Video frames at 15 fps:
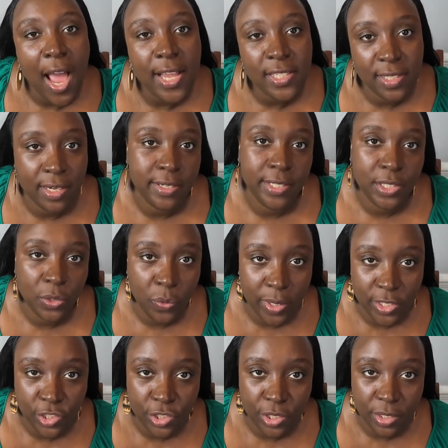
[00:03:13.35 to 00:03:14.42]
I started to
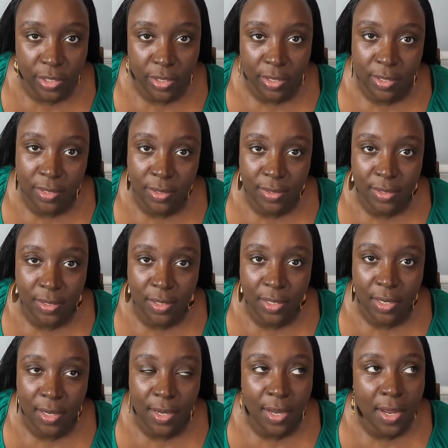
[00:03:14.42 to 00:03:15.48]
question her
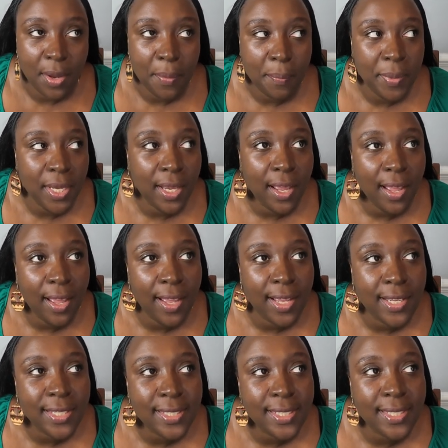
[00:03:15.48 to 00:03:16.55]

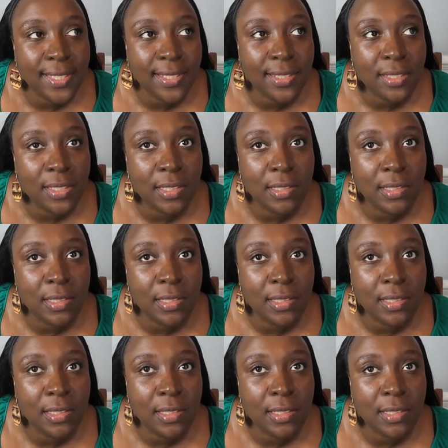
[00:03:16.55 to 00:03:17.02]
because